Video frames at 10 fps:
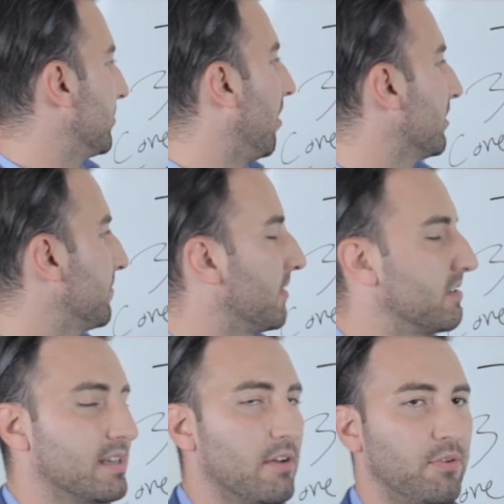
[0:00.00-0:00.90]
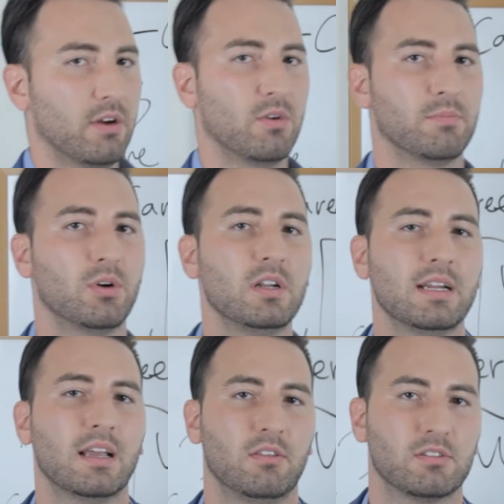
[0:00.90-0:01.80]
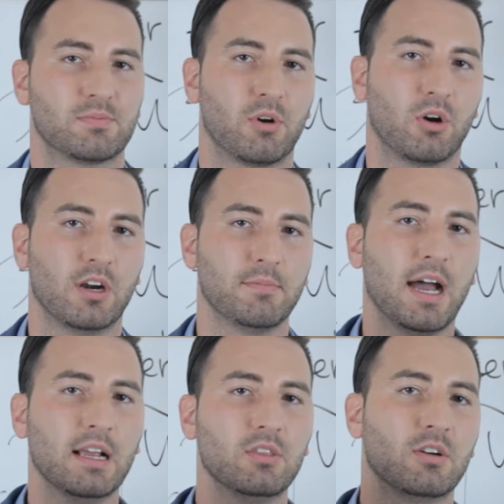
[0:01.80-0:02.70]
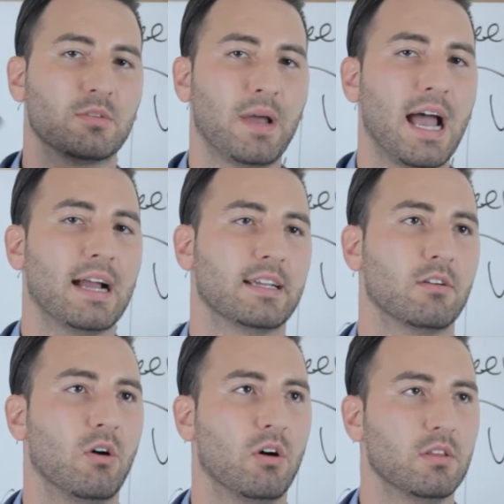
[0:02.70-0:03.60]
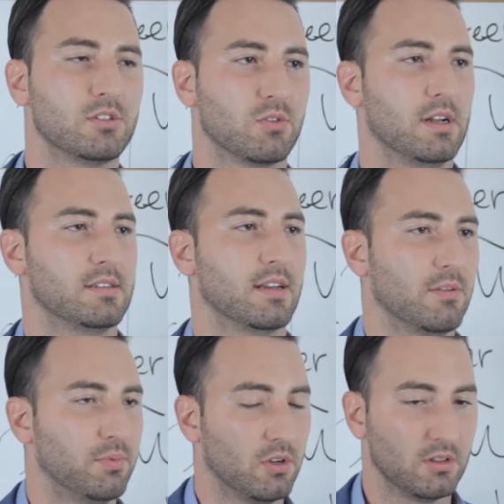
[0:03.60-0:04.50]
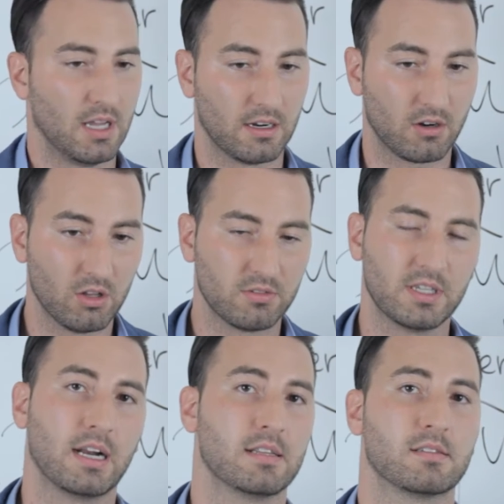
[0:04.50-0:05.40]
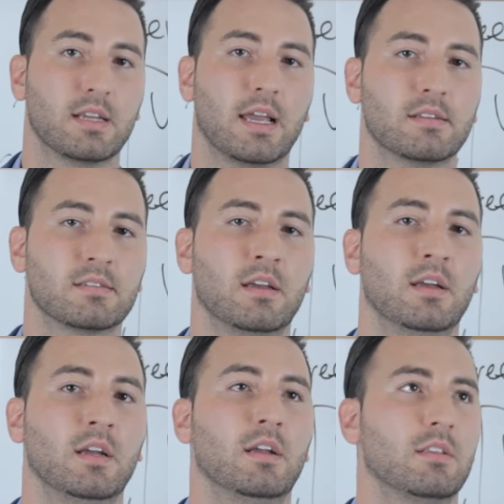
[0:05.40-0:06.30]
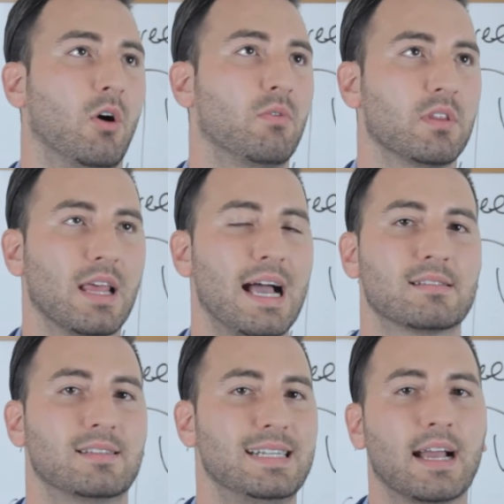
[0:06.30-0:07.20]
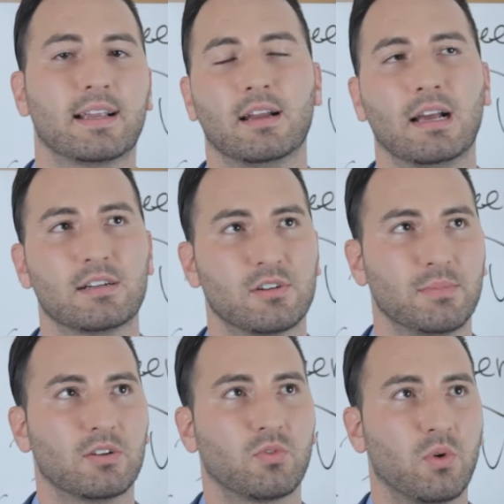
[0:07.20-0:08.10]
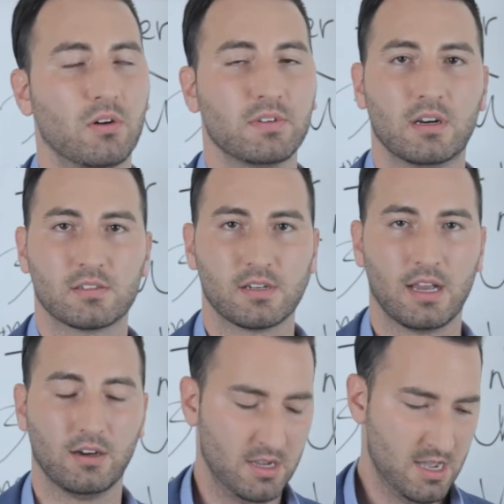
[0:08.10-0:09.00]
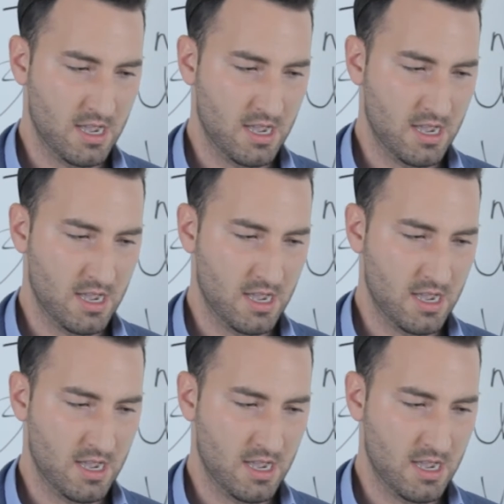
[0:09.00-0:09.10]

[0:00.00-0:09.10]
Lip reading: These are all specific. When putting together this program, I looked back at all the joints that I put on lock all over the United States over the last decade, actually about 12 years now.